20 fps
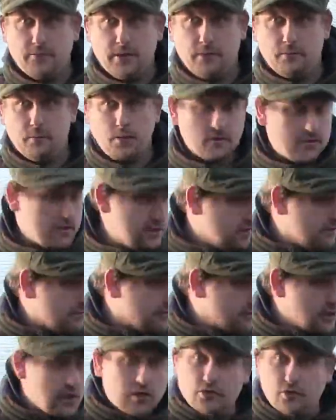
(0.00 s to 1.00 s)
but it wasn't, and all of
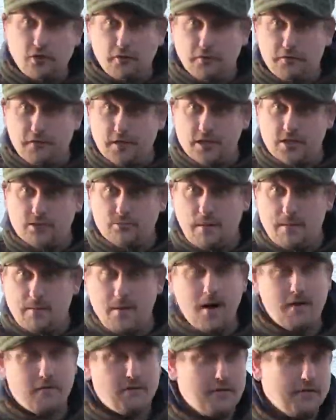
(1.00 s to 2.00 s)
a sudden I saw the fish swim
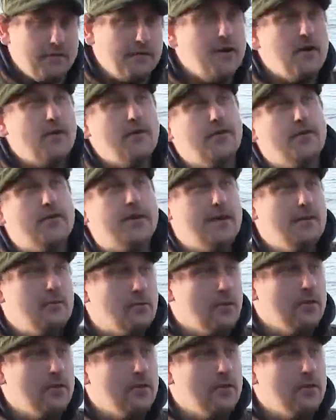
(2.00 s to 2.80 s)
off. I thought, fucking